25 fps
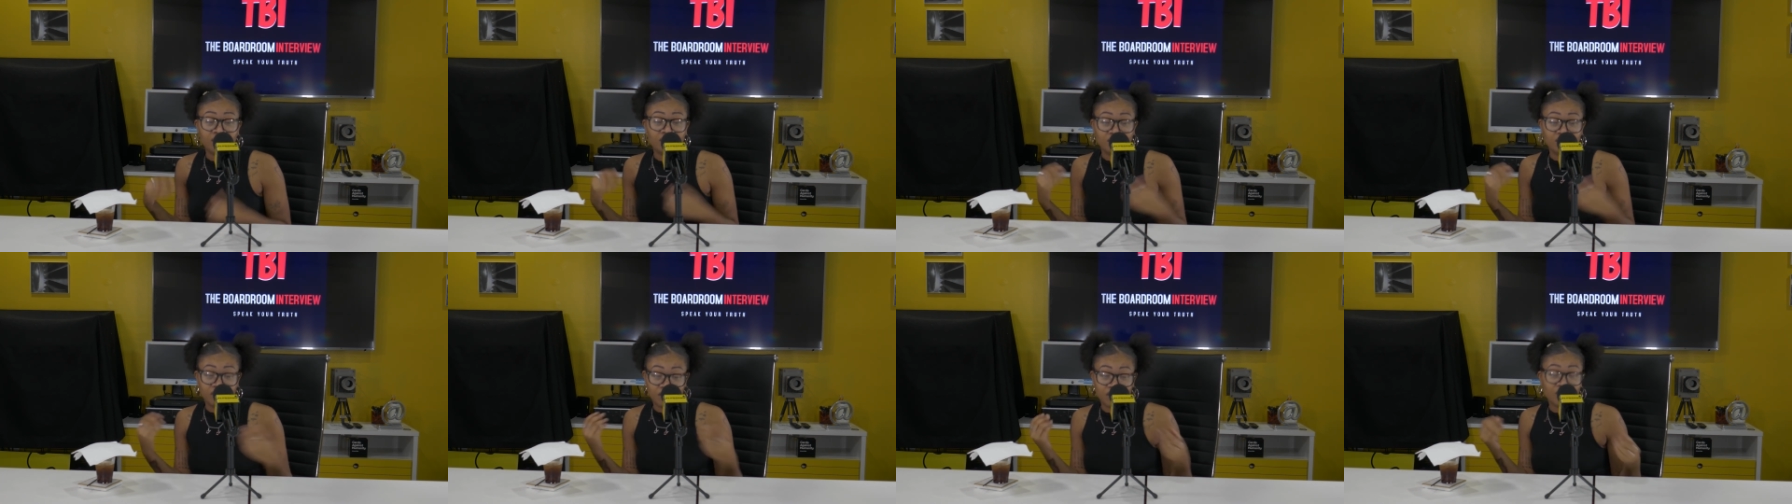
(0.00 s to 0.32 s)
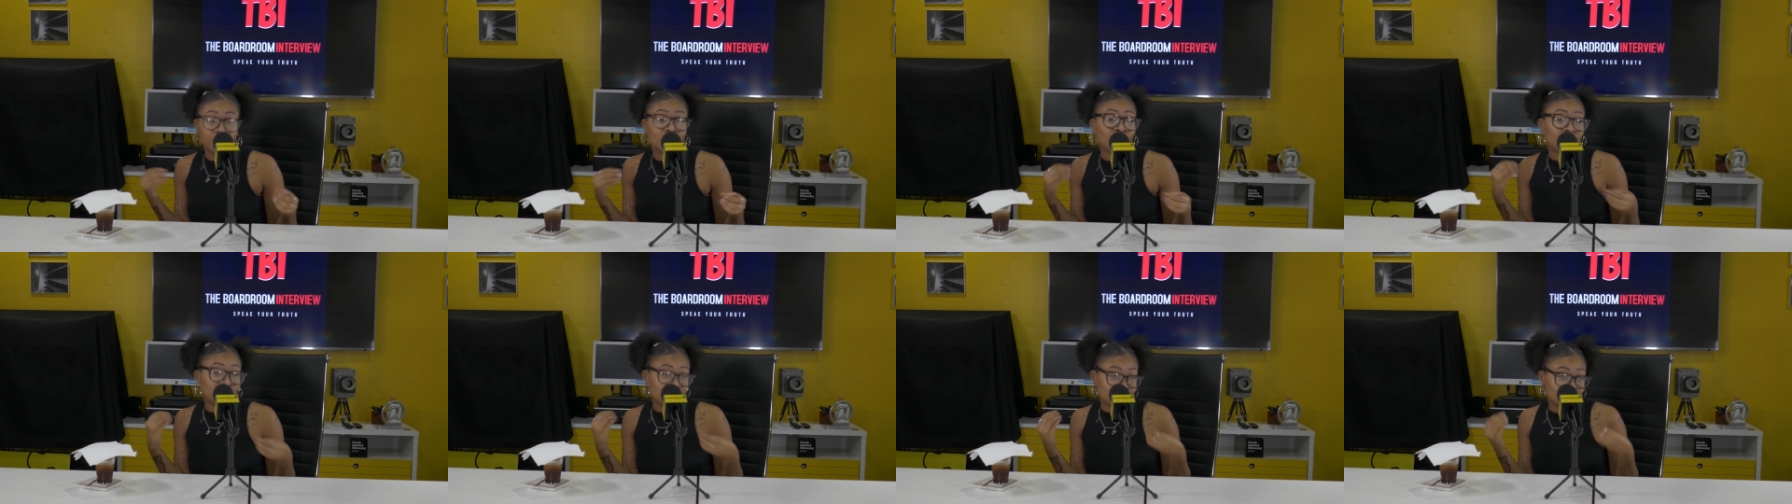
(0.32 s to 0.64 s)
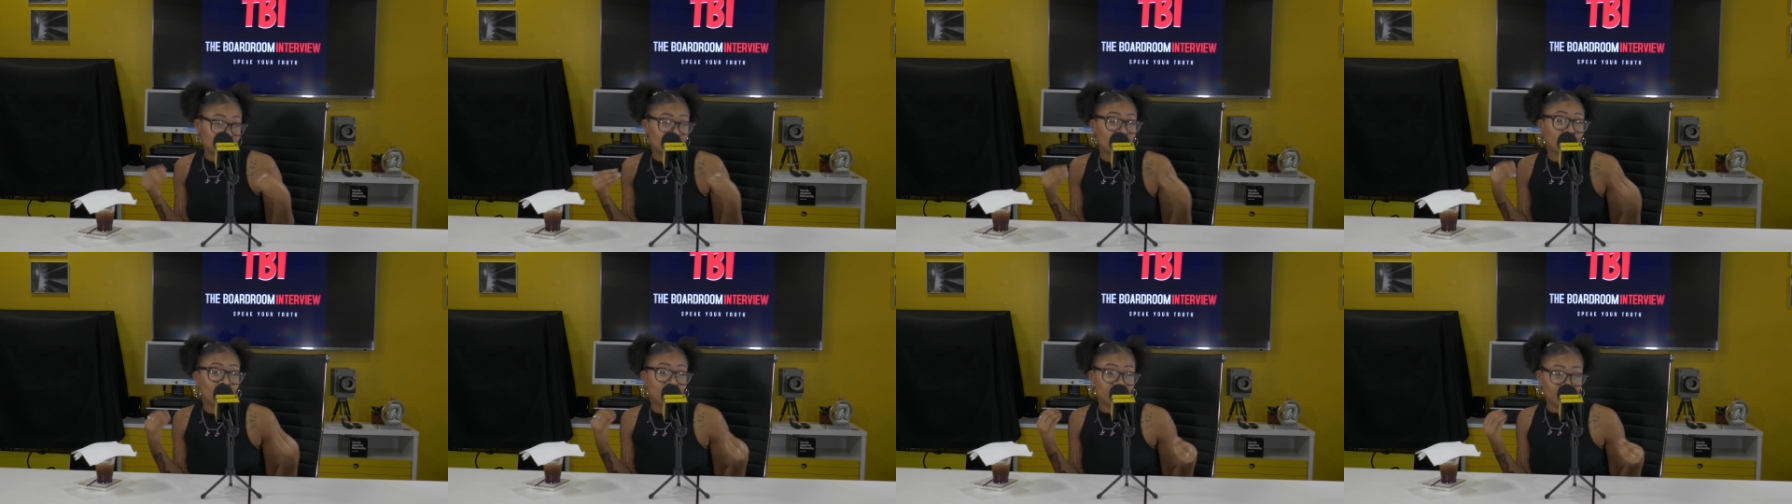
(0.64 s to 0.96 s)
they're going to
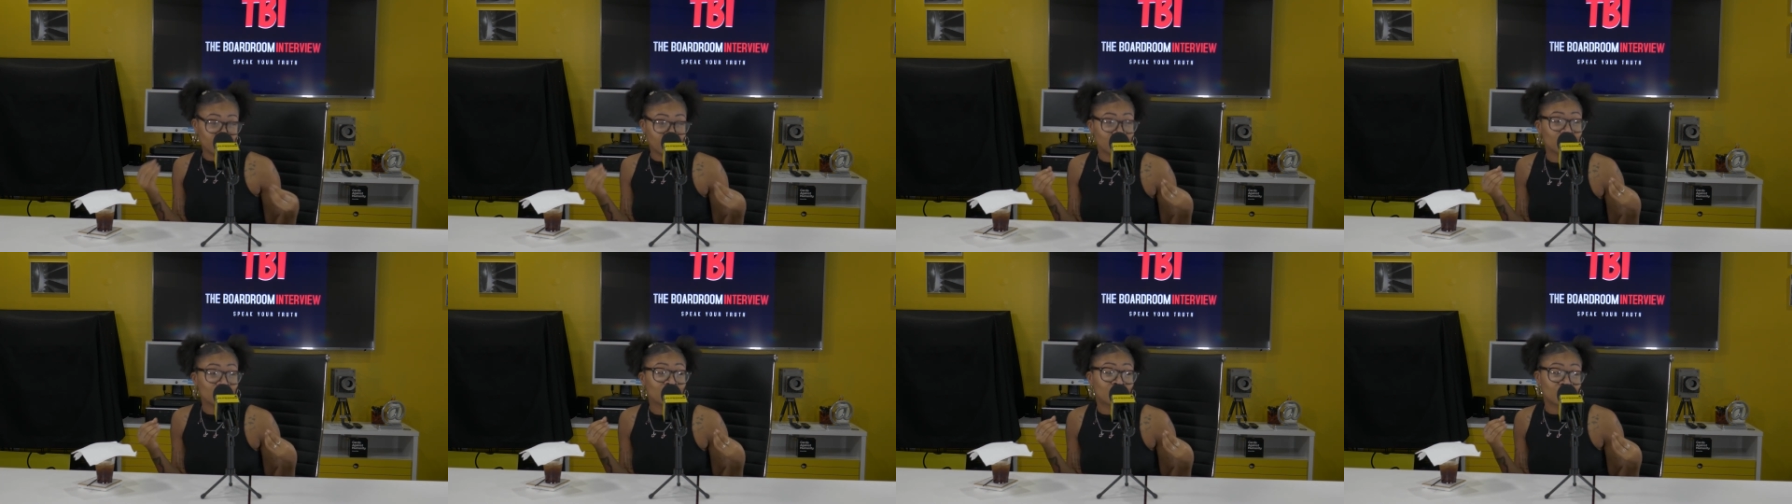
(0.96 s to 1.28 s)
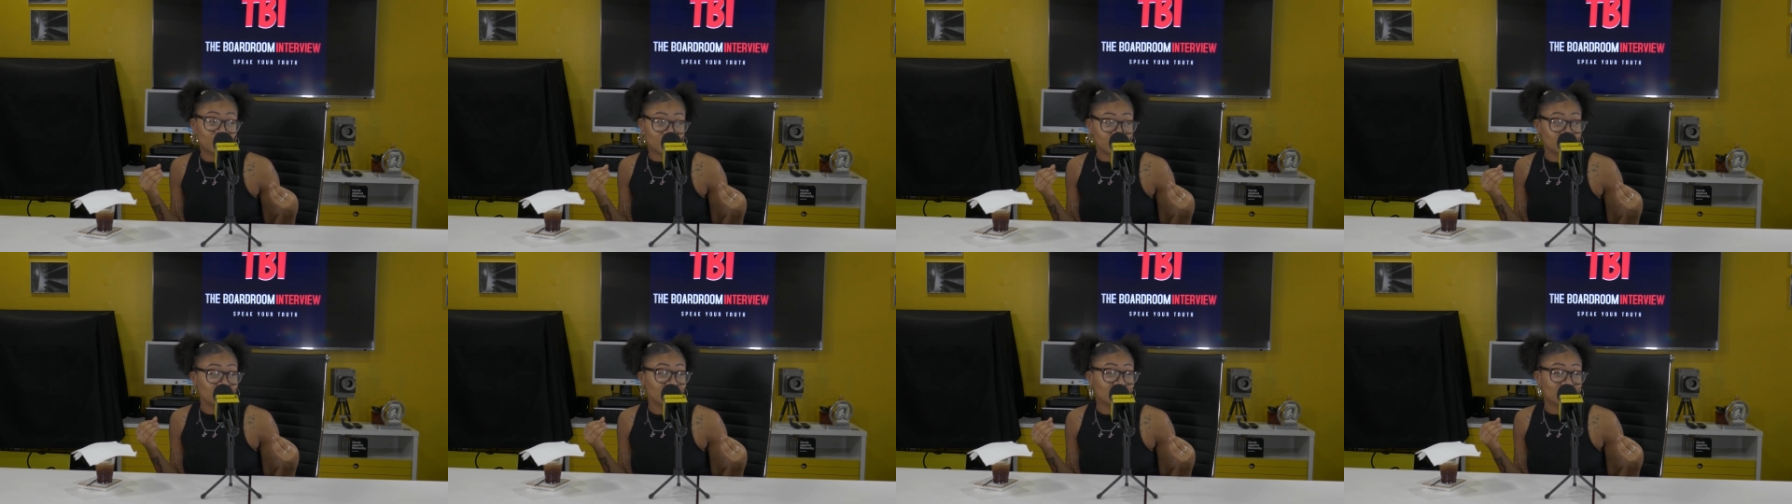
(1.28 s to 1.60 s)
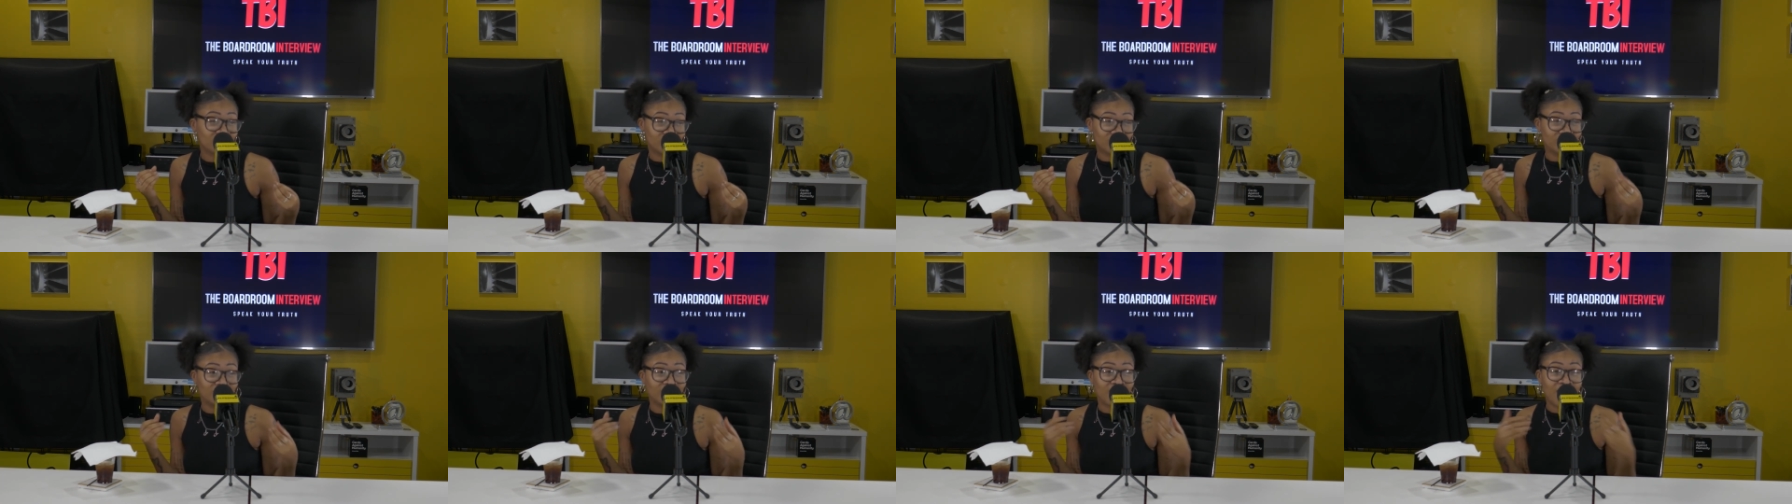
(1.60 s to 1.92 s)
be more frugal.
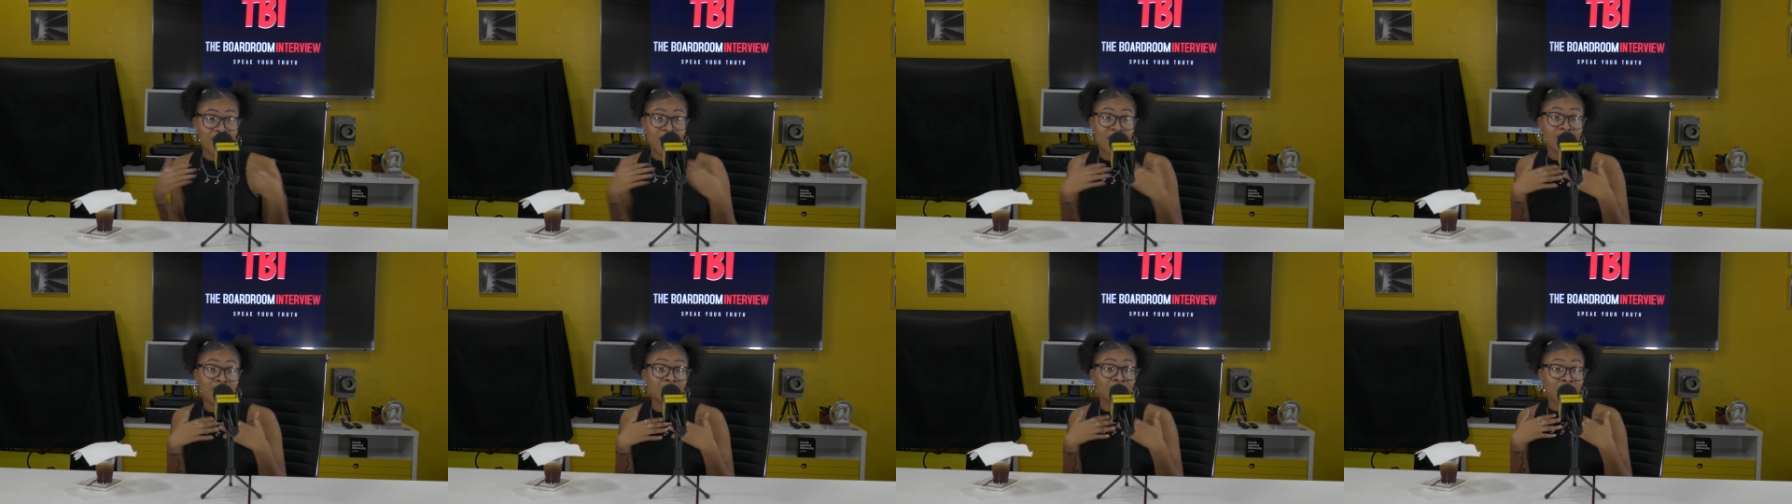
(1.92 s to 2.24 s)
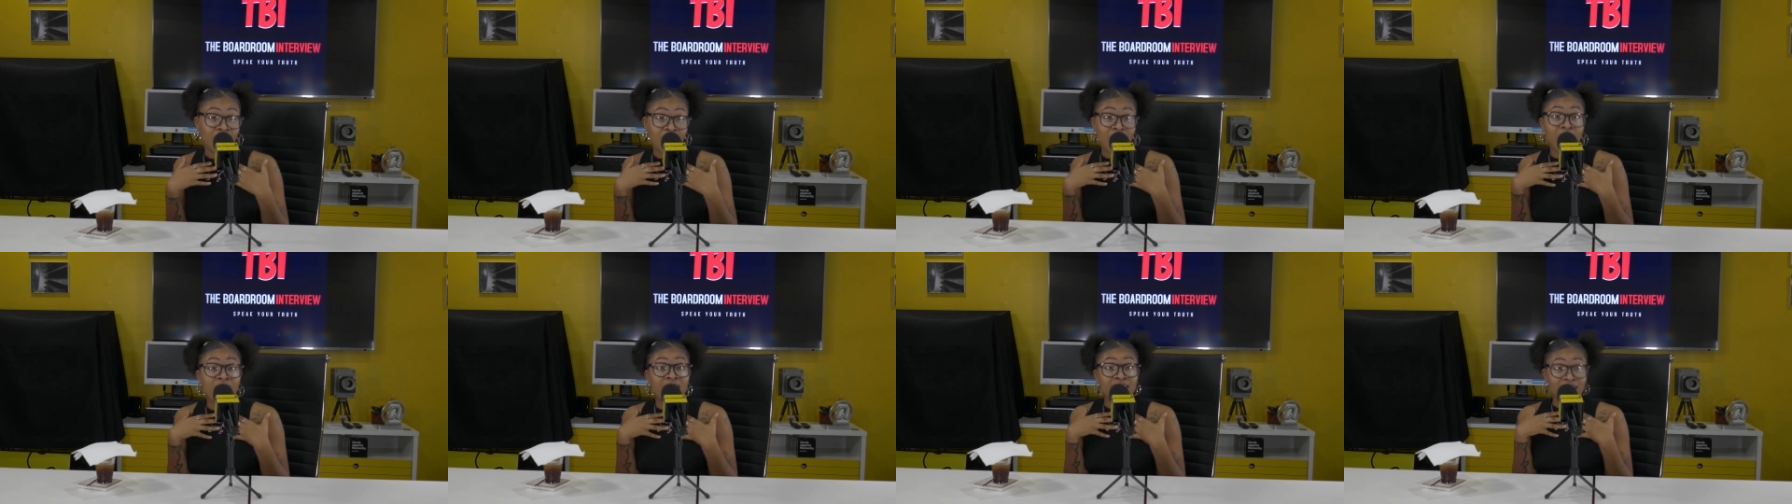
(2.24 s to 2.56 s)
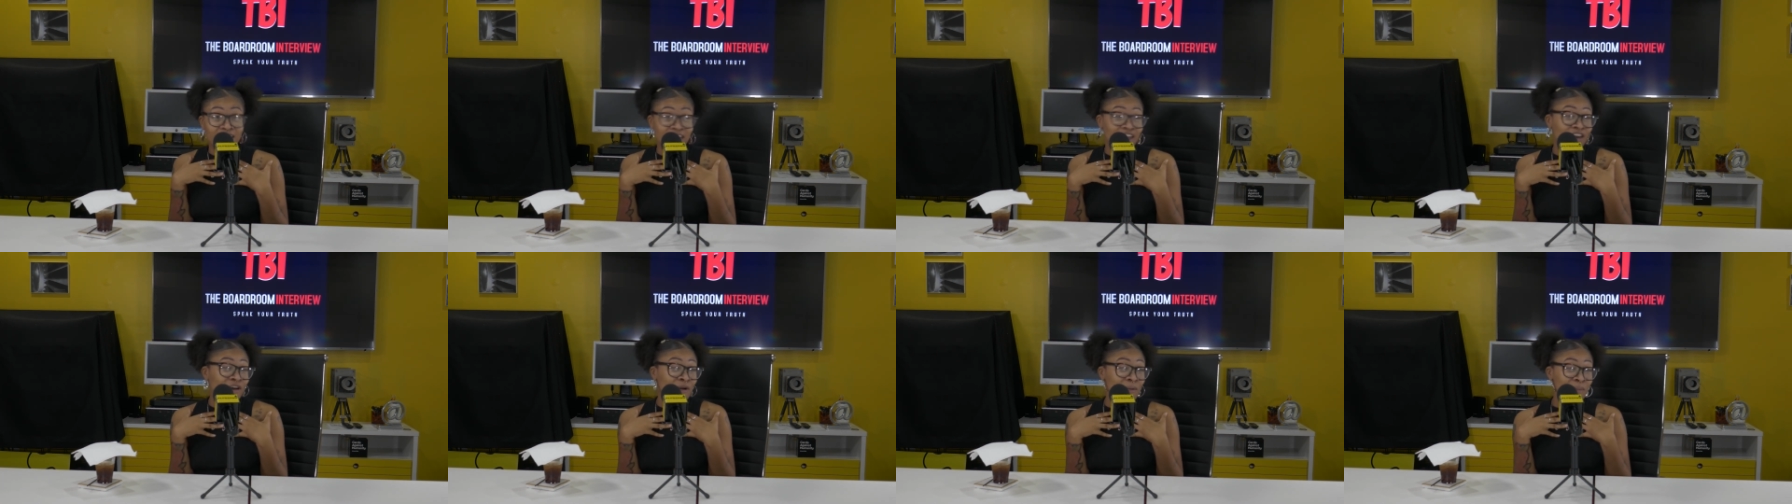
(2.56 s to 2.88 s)
I, I
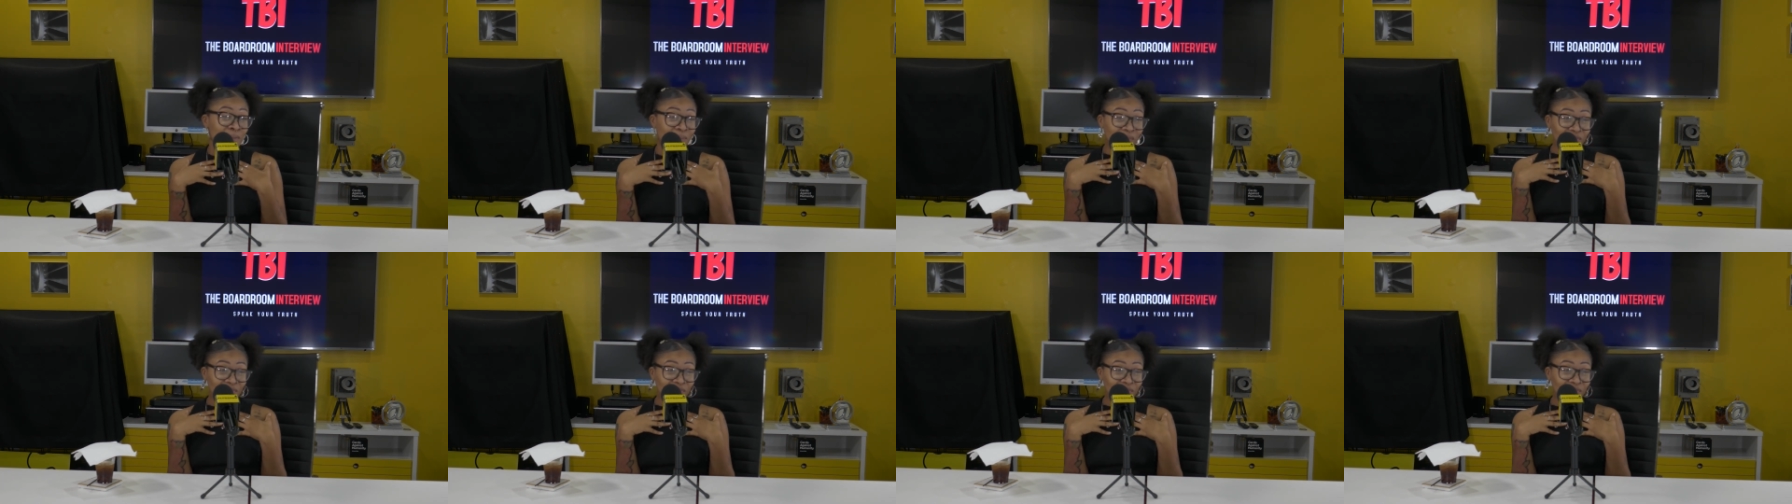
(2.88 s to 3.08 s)
am.